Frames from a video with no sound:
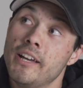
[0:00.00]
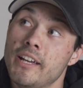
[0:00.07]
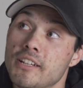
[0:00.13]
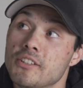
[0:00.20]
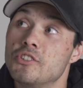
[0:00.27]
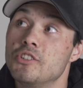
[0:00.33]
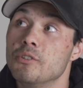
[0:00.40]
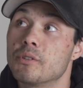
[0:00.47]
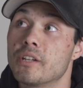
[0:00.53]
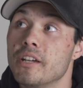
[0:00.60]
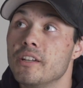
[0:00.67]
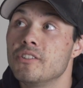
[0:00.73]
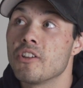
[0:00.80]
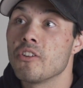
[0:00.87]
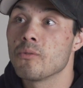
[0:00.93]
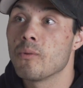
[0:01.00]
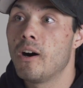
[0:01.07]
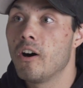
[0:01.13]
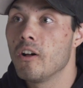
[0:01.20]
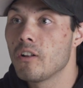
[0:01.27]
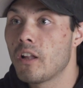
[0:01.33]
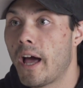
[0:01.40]
his 2 kids as
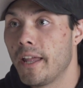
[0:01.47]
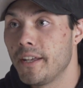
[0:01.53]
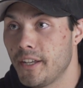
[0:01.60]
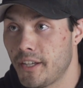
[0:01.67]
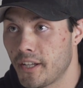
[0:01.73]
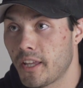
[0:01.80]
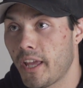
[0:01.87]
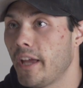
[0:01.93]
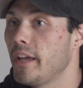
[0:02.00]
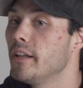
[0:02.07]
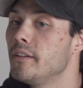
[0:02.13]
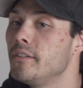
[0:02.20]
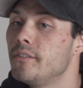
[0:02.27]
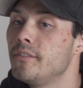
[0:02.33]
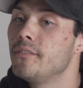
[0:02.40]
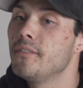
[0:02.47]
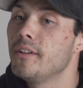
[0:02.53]
well, Landon and Caden,